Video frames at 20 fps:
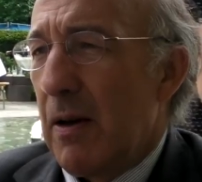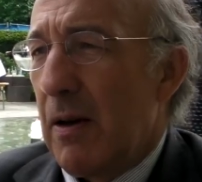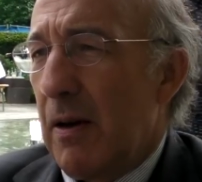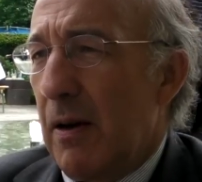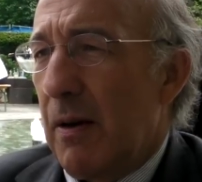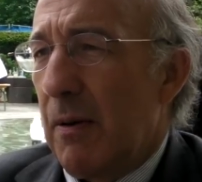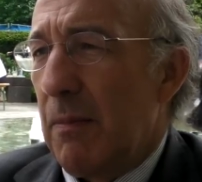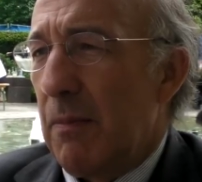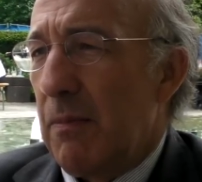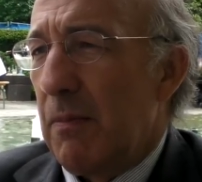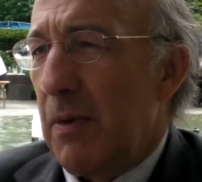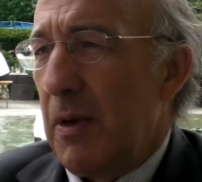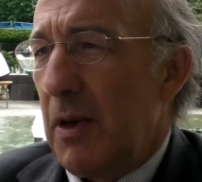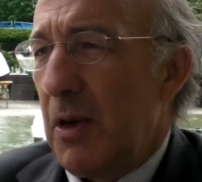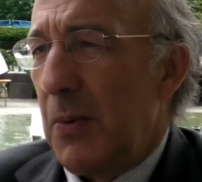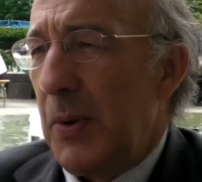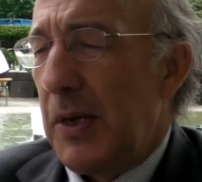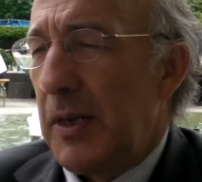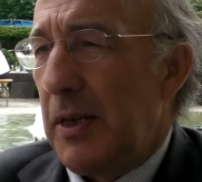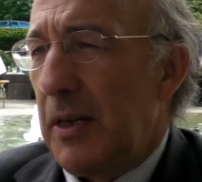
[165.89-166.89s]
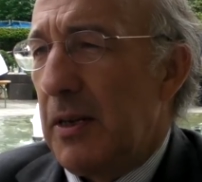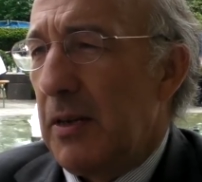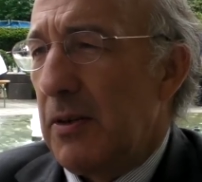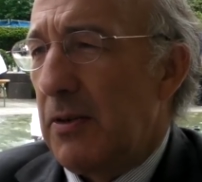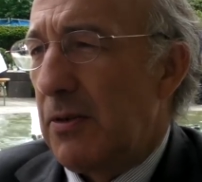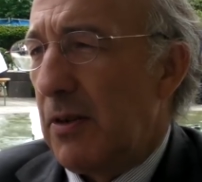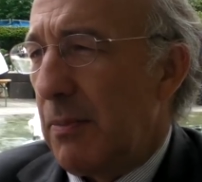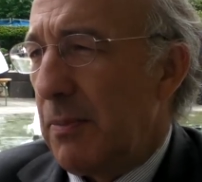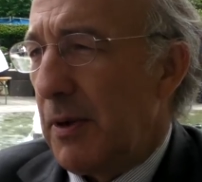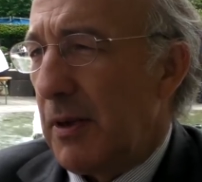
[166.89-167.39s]
Um, here we
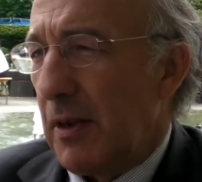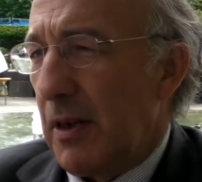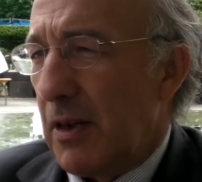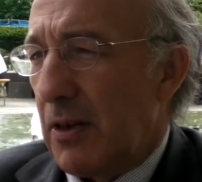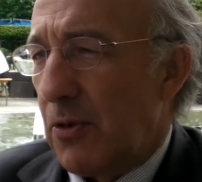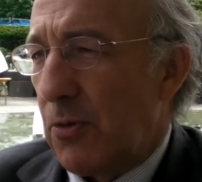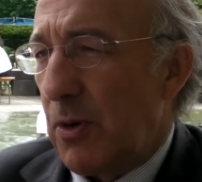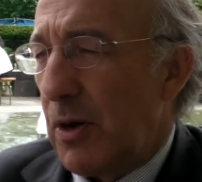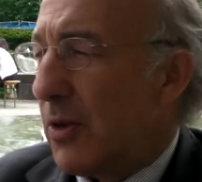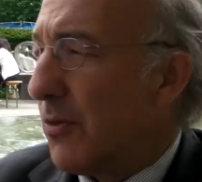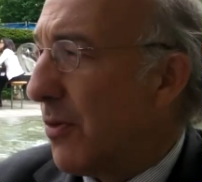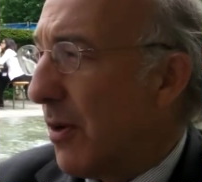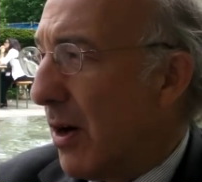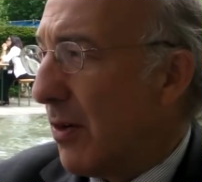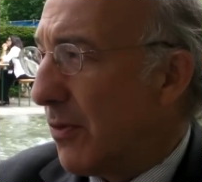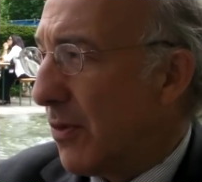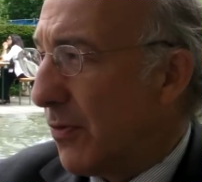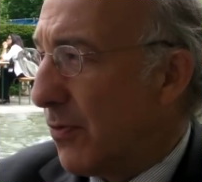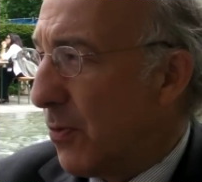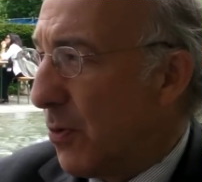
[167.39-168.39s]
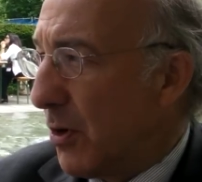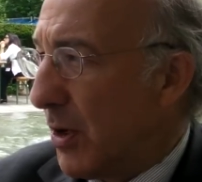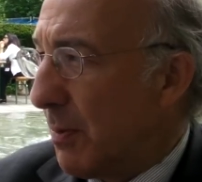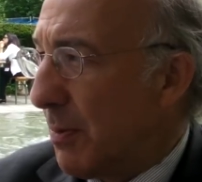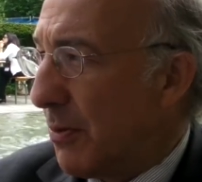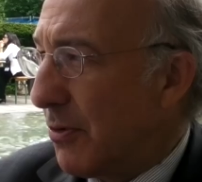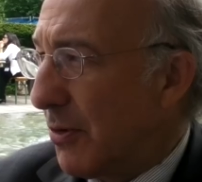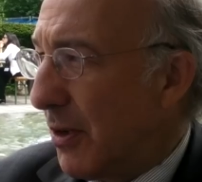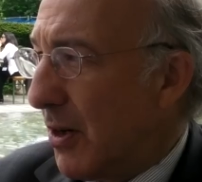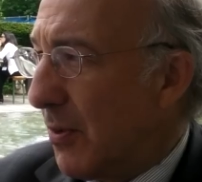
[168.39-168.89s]
needed something like 25 to
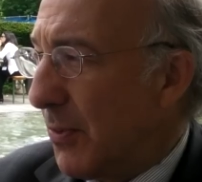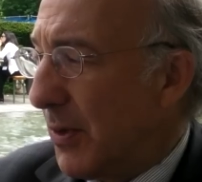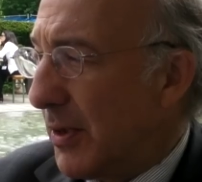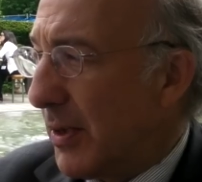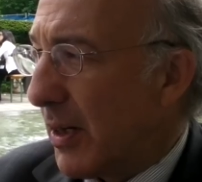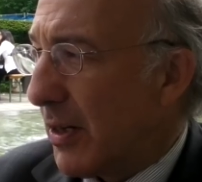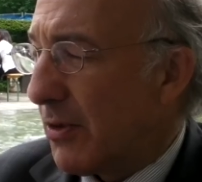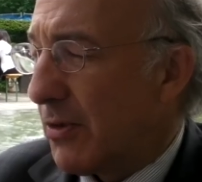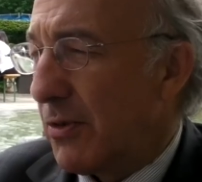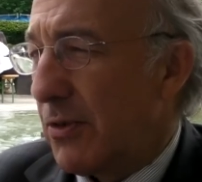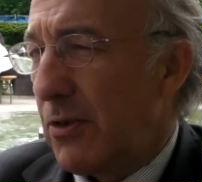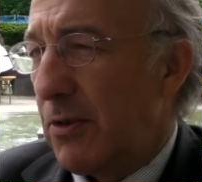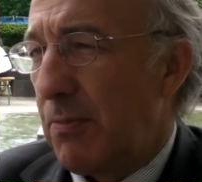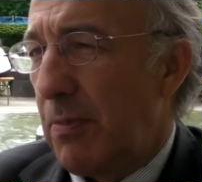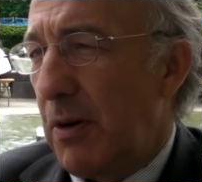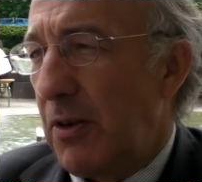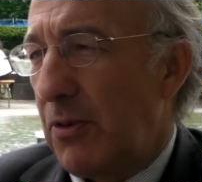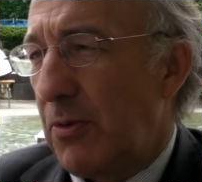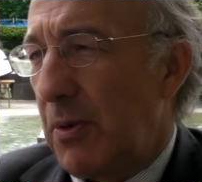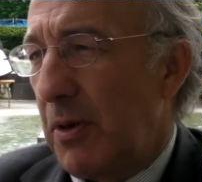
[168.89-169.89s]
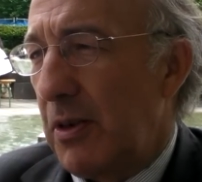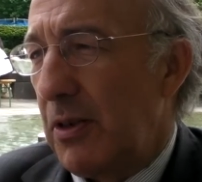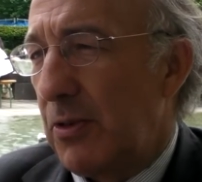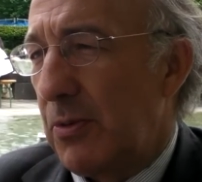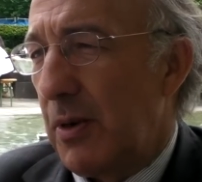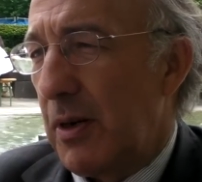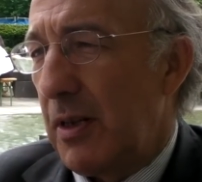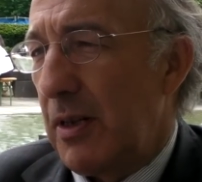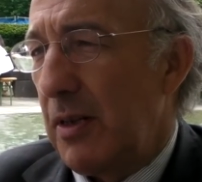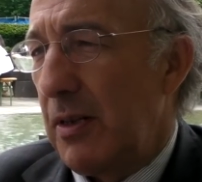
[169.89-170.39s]
40% reductions by
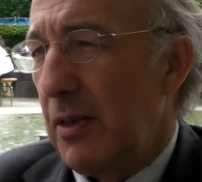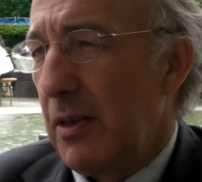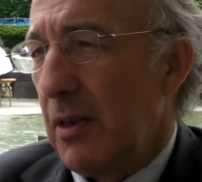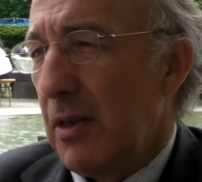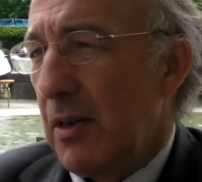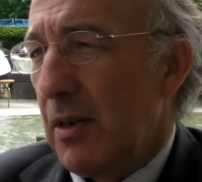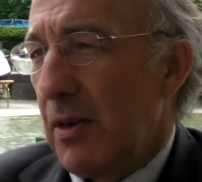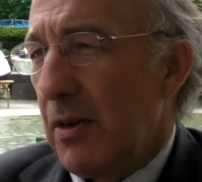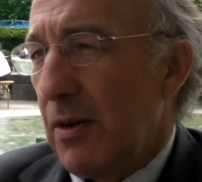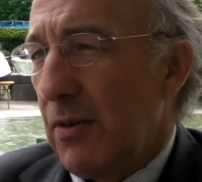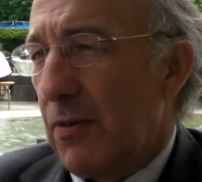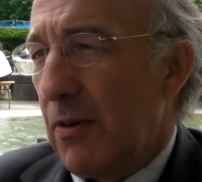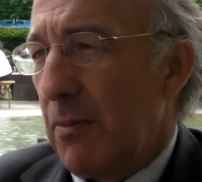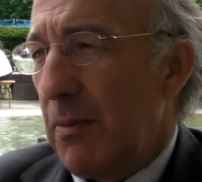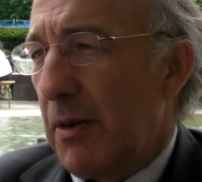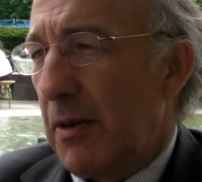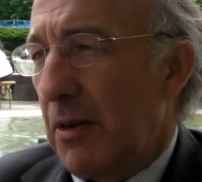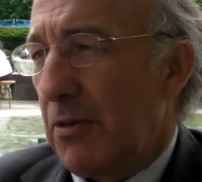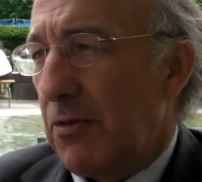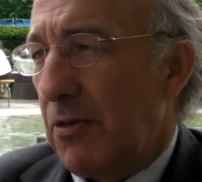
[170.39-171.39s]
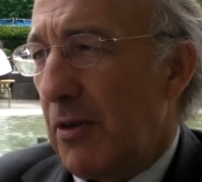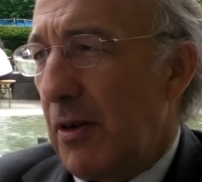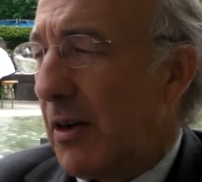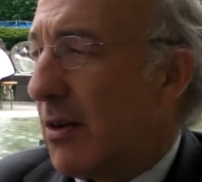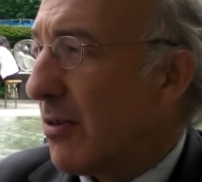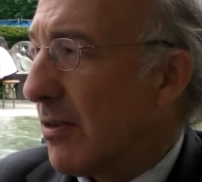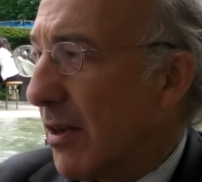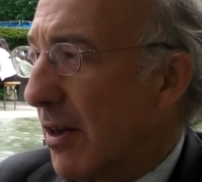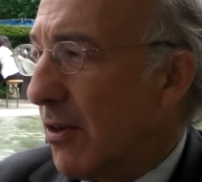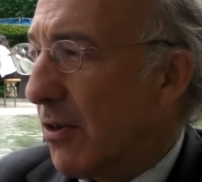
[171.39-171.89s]
2020 from
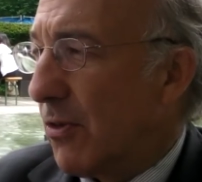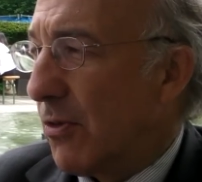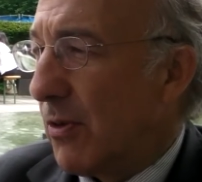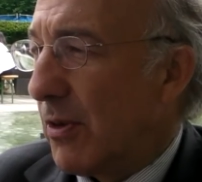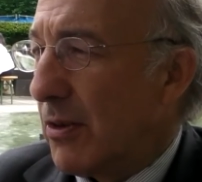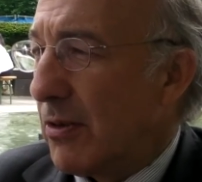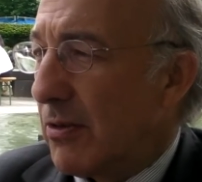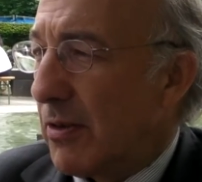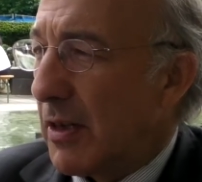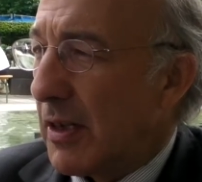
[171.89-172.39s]
industrialized countries.